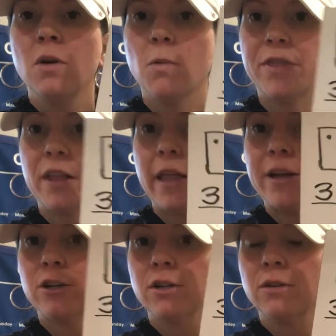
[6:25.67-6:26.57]
with
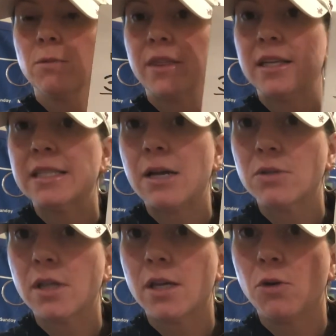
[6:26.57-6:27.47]
the
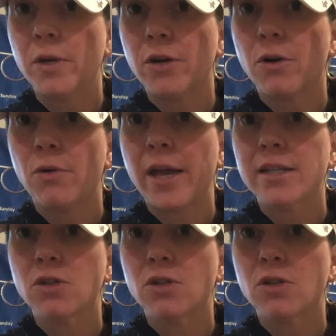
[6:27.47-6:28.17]
sounds that you hear, okay?